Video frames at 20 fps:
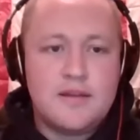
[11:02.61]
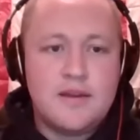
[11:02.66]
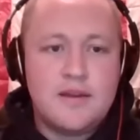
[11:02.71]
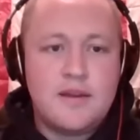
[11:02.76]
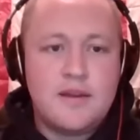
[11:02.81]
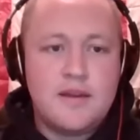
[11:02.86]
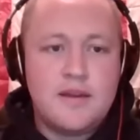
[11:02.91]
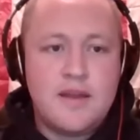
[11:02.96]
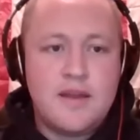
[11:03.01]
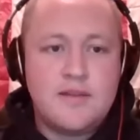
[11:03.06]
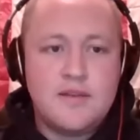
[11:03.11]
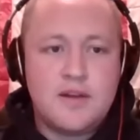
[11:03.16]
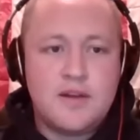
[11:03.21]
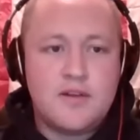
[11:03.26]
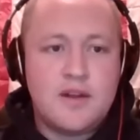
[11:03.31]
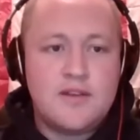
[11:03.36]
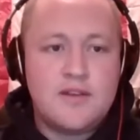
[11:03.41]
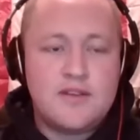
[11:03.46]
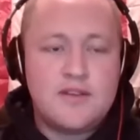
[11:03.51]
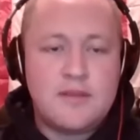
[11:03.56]
He did a
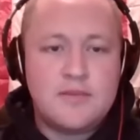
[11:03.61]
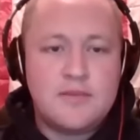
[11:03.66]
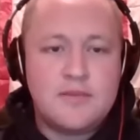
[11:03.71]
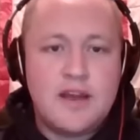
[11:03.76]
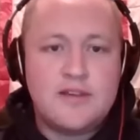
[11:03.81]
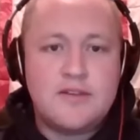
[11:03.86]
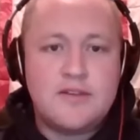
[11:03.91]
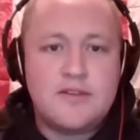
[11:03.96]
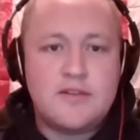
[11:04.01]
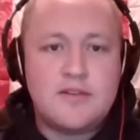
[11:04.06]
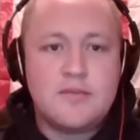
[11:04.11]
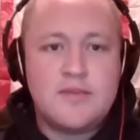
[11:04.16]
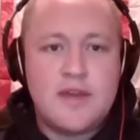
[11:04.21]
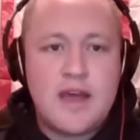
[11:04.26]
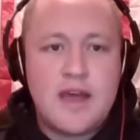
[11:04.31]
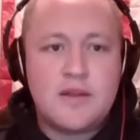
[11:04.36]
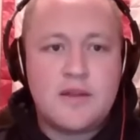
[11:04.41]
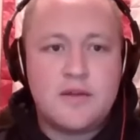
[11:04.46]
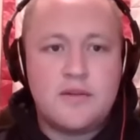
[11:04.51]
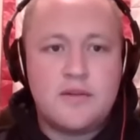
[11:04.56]
great job dodging some
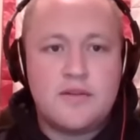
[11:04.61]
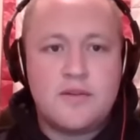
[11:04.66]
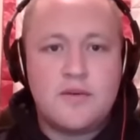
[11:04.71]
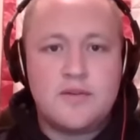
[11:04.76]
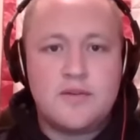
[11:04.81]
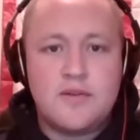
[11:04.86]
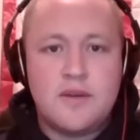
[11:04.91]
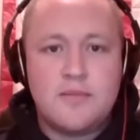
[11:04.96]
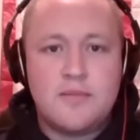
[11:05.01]
tacklers. It was a